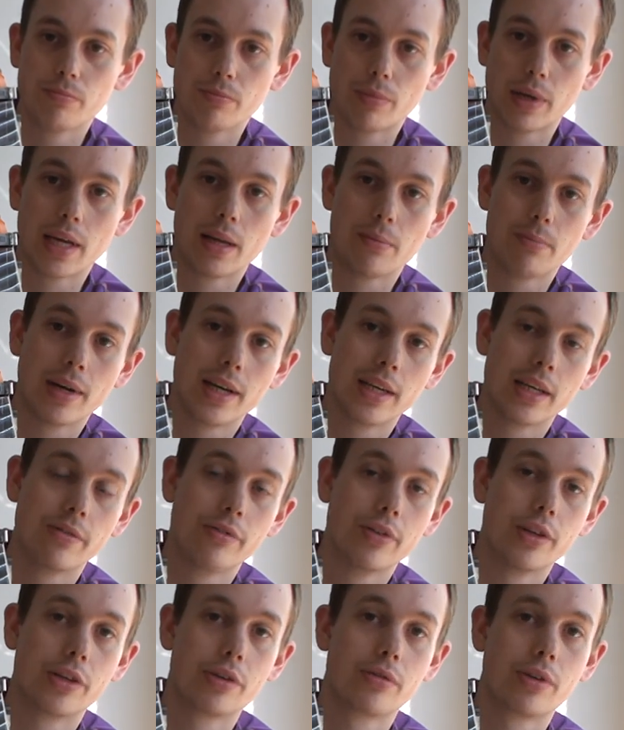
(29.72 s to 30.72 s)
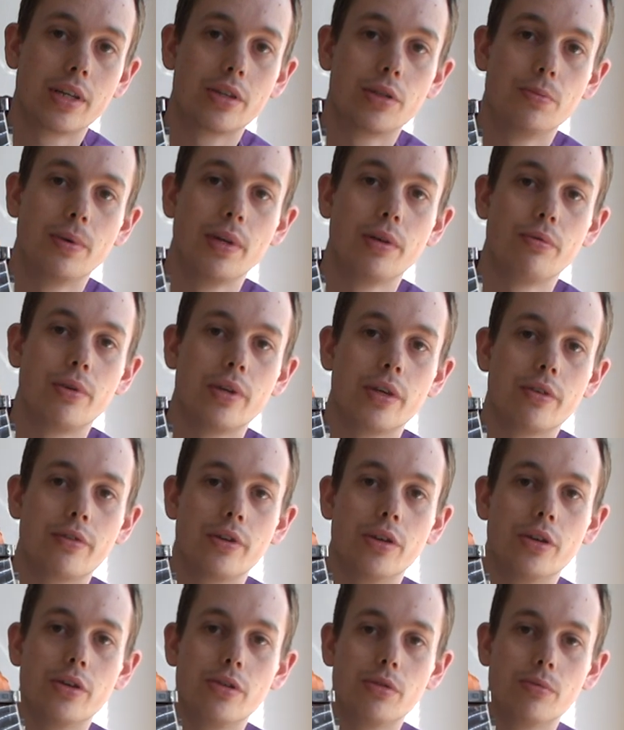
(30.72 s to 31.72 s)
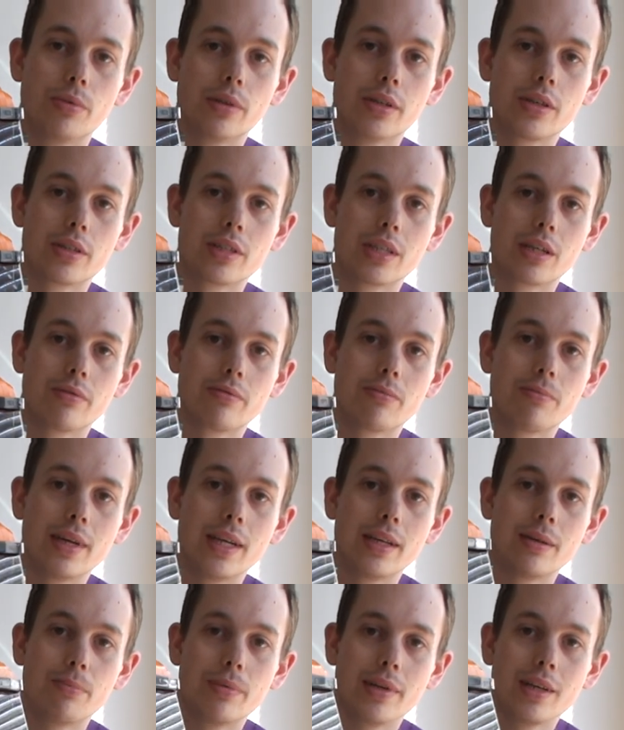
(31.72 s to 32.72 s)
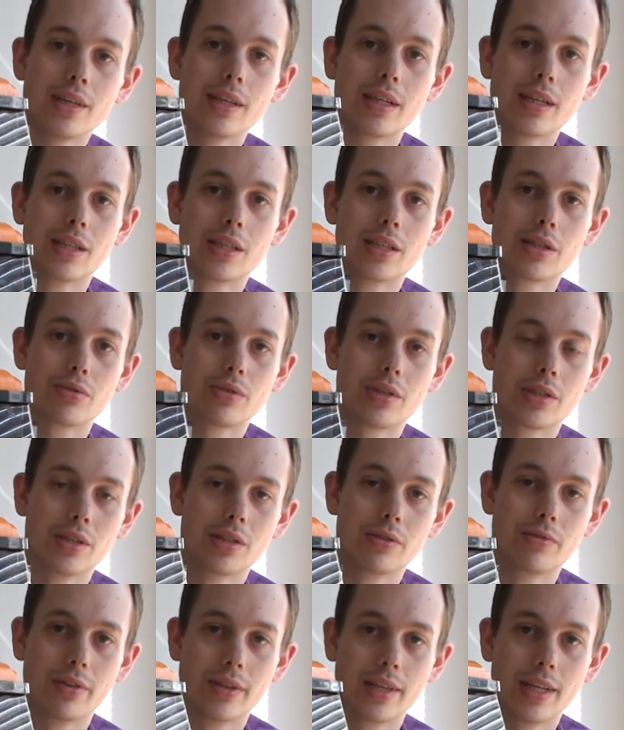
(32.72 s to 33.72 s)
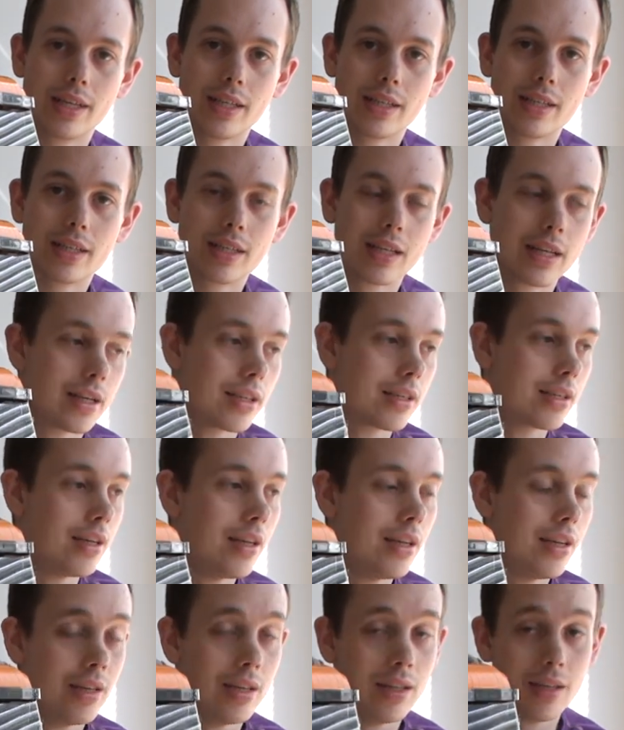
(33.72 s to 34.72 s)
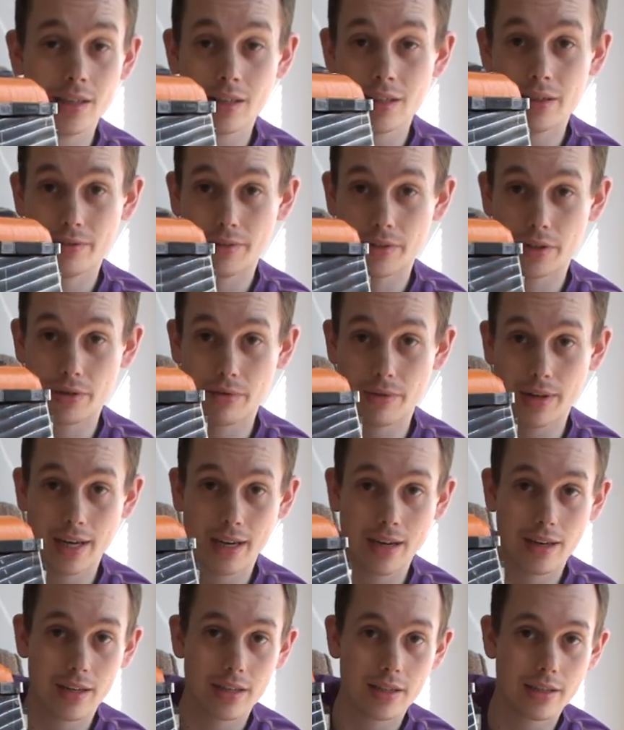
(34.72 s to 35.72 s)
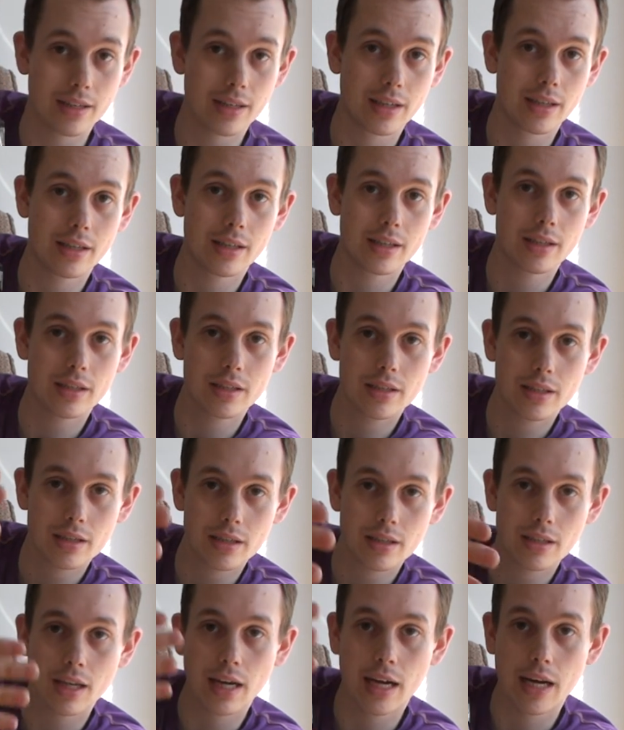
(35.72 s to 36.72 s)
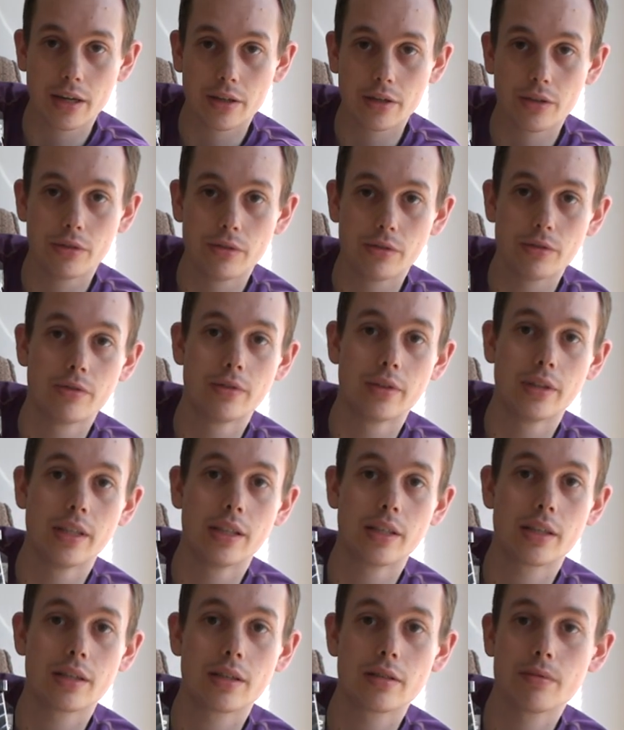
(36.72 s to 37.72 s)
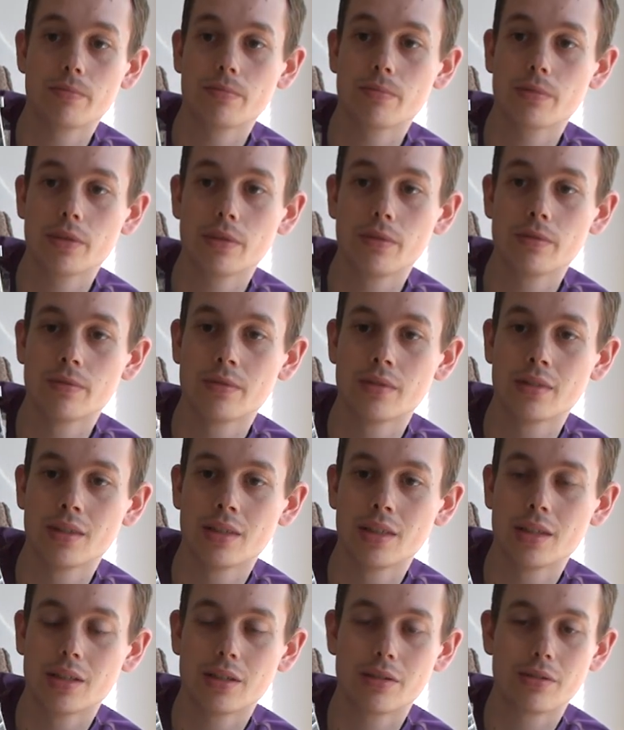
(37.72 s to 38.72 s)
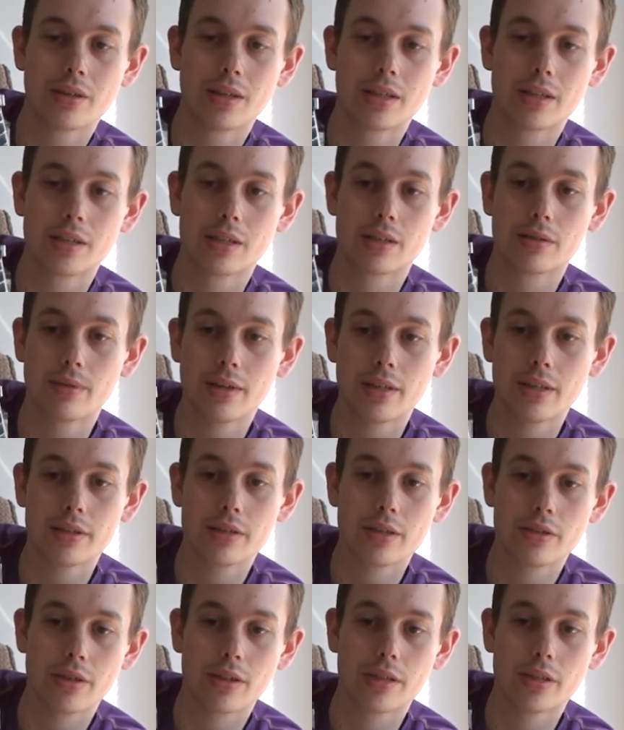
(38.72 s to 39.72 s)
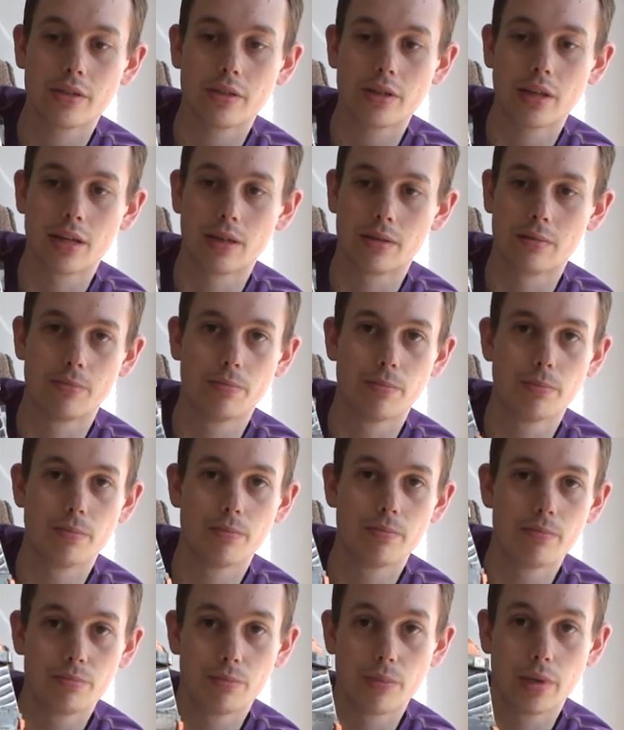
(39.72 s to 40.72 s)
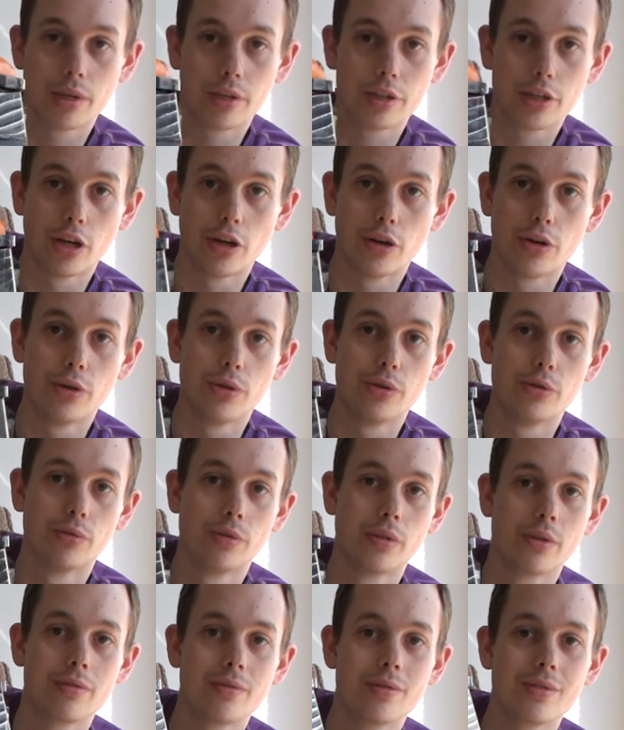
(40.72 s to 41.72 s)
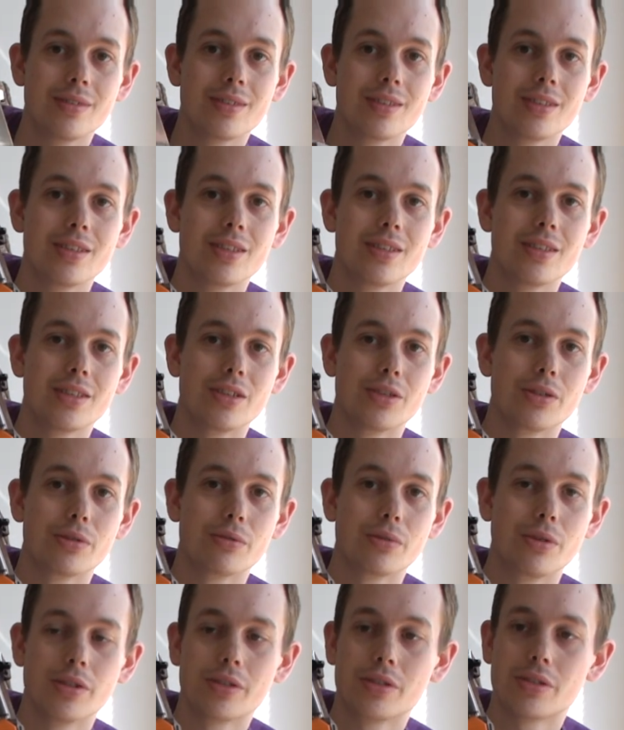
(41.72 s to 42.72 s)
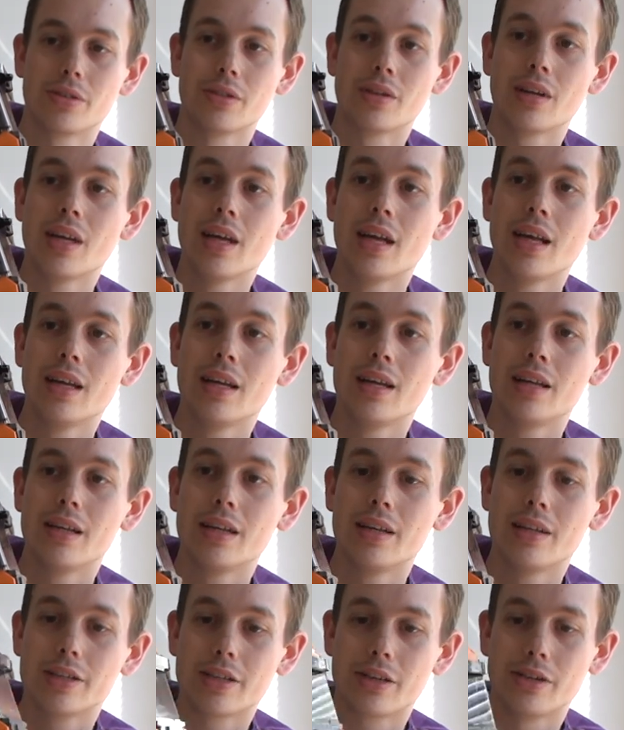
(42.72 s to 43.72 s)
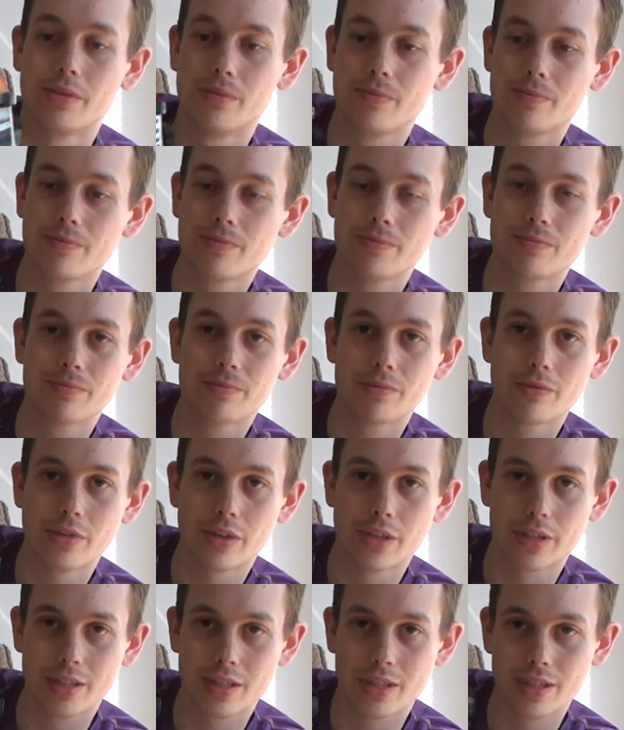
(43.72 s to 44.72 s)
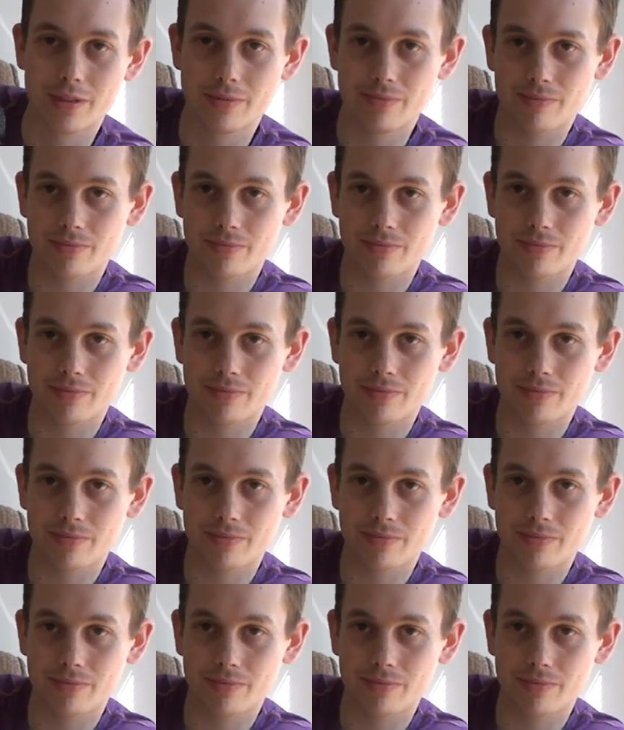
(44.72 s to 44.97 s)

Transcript: bear in mind if you're trying to build one of your own, because I've made building instructions for this and for trailers and cargo for these trailers as well, so that you can build your own should you want to. So first,